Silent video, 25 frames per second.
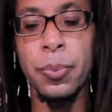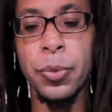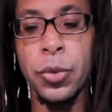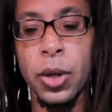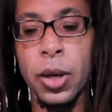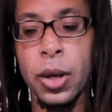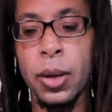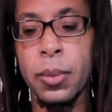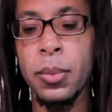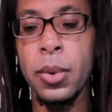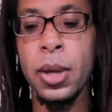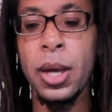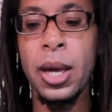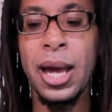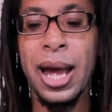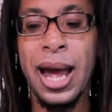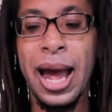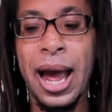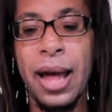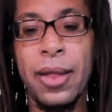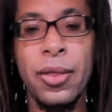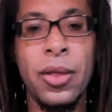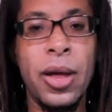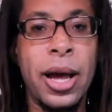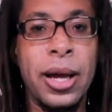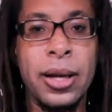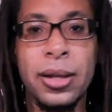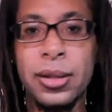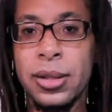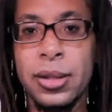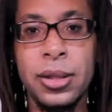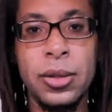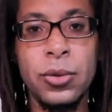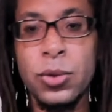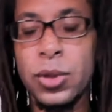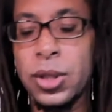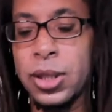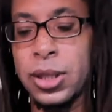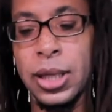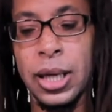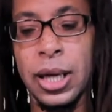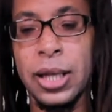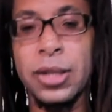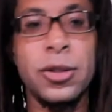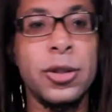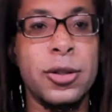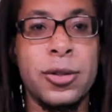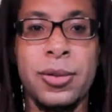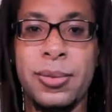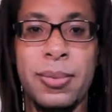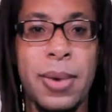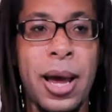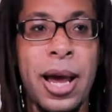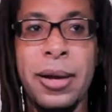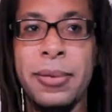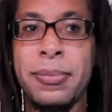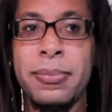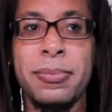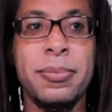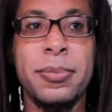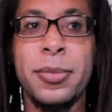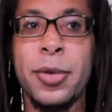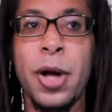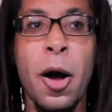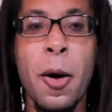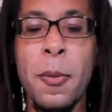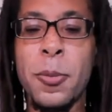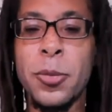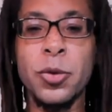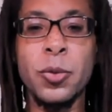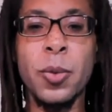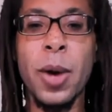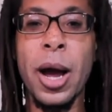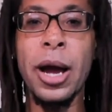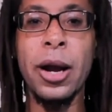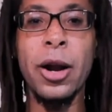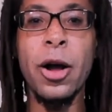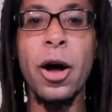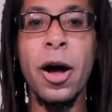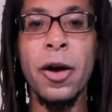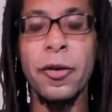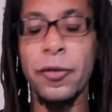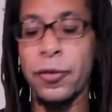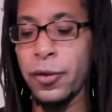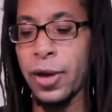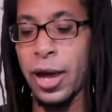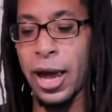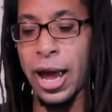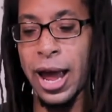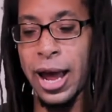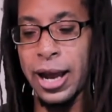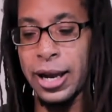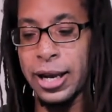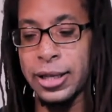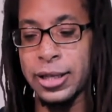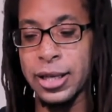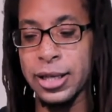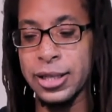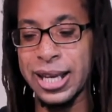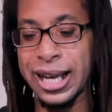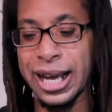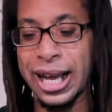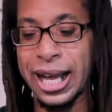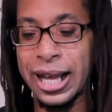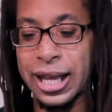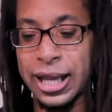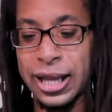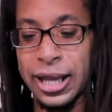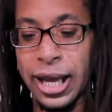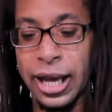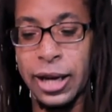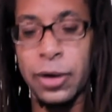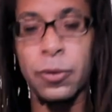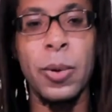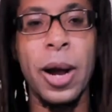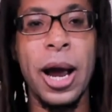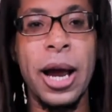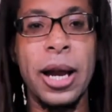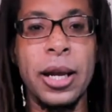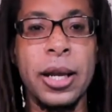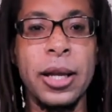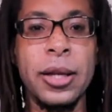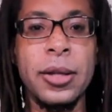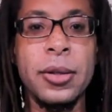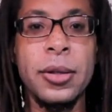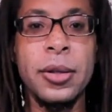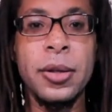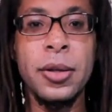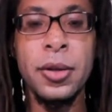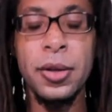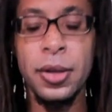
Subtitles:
them and like you see it just like comes right off and it doesn't click right in.